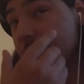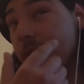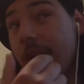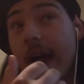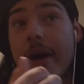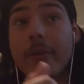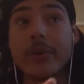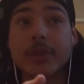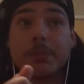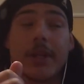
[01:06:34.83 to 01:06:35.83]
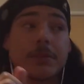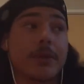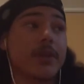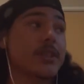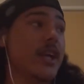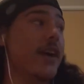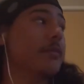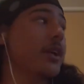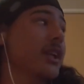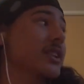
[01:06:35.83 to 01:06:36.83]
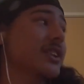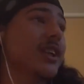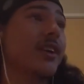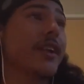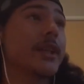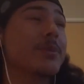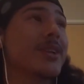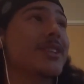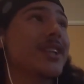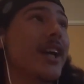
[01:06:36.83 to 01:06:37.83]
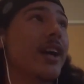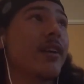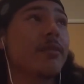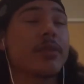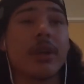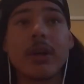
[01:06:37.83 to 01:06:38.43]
for hours. But that's because they have guests on. That's because they have,